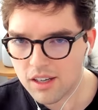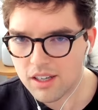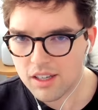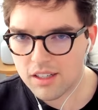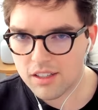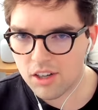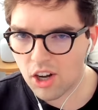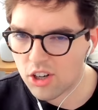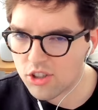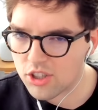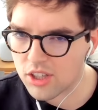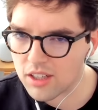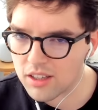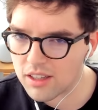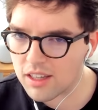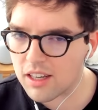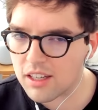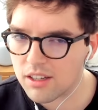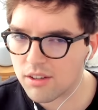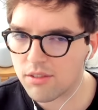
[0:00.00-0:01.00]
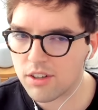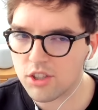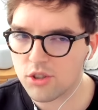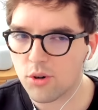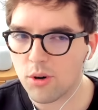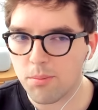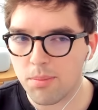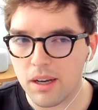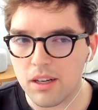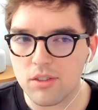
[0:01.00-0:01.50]
nudging the
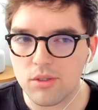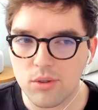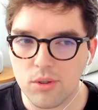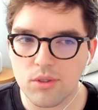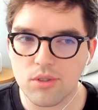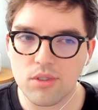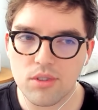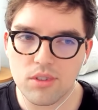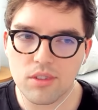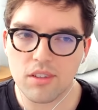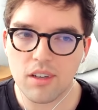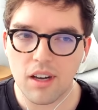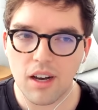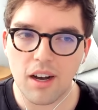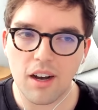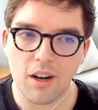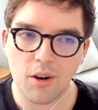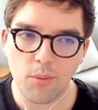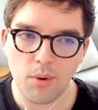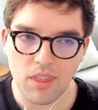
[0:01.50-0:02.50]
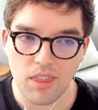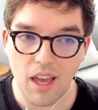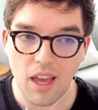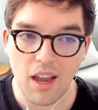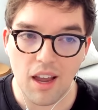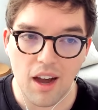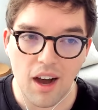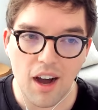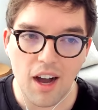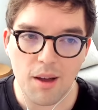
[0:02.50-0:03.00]
individual pixels with
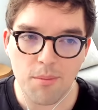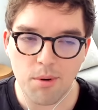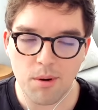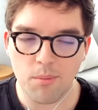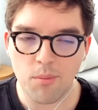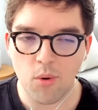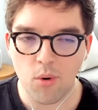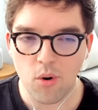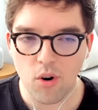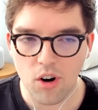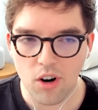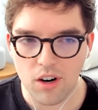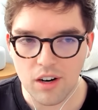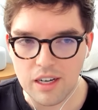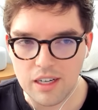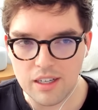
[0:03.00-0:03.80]
AI, but more,